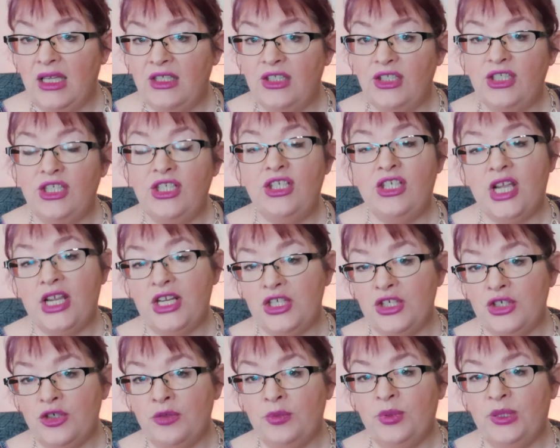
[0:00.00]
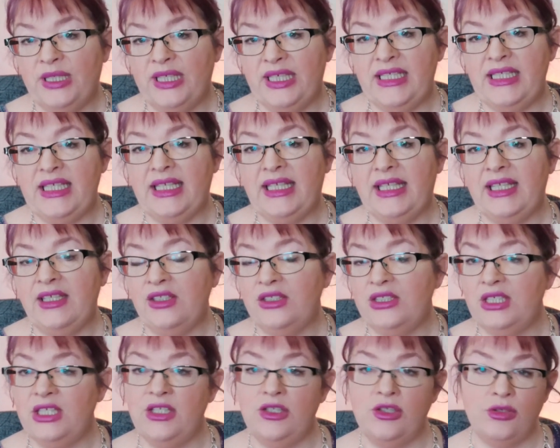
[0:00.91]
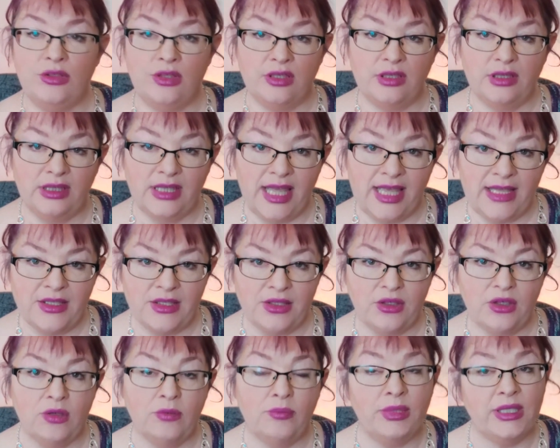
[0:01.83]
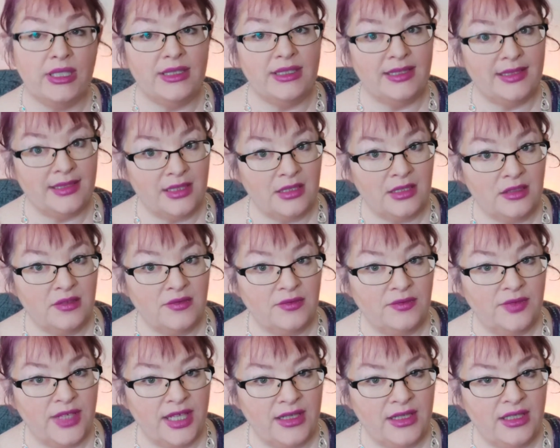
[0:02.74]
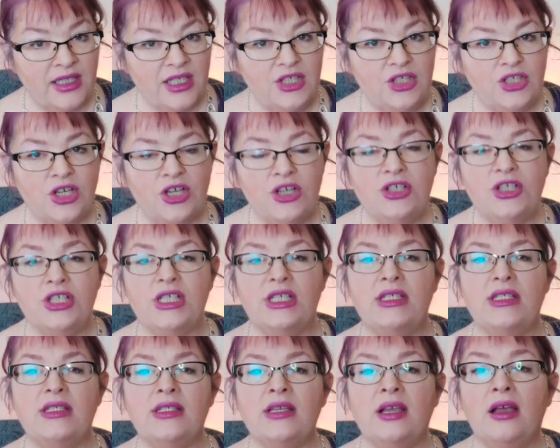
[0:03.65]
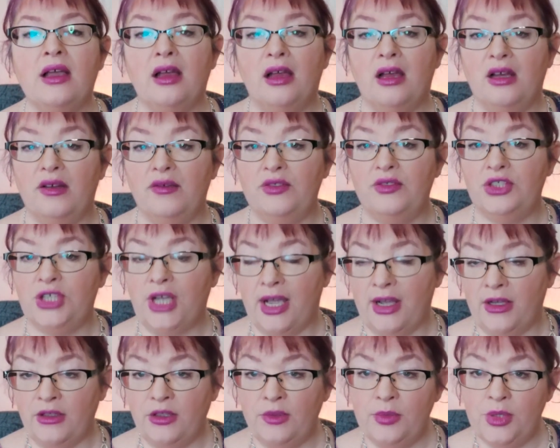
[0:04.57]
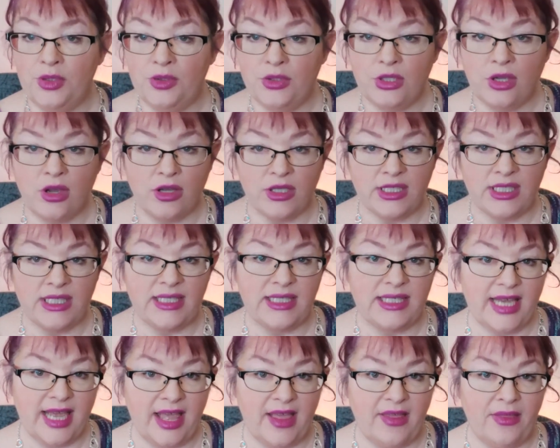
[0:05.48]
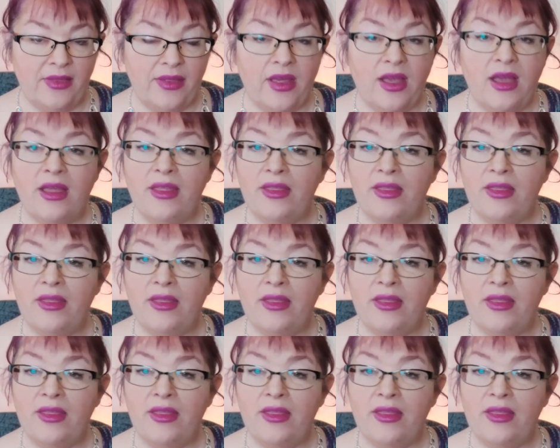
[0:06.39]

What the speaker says: she changed her plea to guilty to the lesser but still felony charges of child abuse causing death,